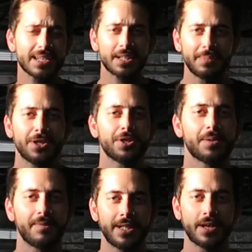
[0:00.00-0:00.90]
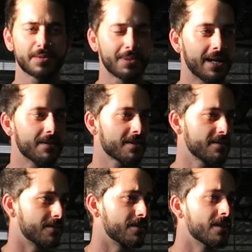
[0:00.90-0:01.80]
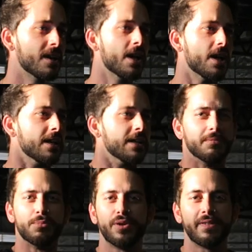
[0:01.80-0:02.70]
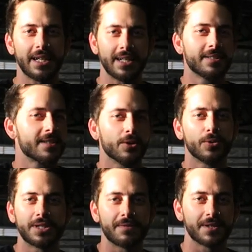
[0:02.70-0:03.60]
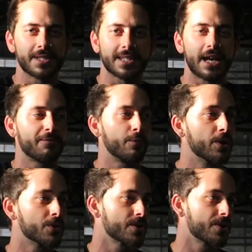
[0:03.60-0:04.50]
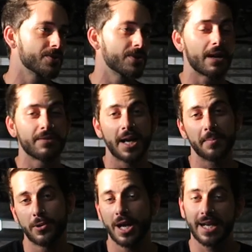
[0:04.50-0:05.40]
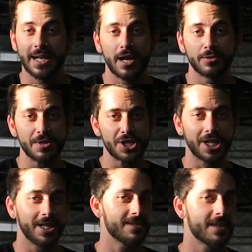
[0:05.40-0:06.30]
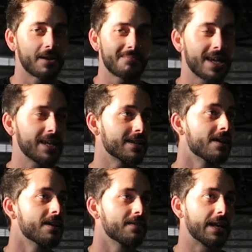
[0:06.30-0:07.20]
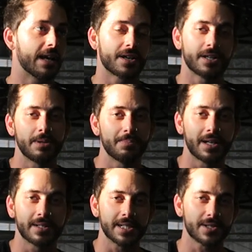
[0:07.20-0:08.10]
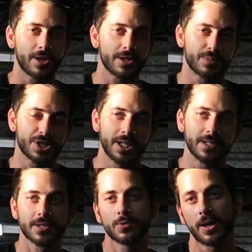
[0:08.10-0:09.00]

they're gonna be YouTube videos playing through, movies, all different stuff. We also do have a couple handheld machines that I'm getting that are gonna be plugged into those machines as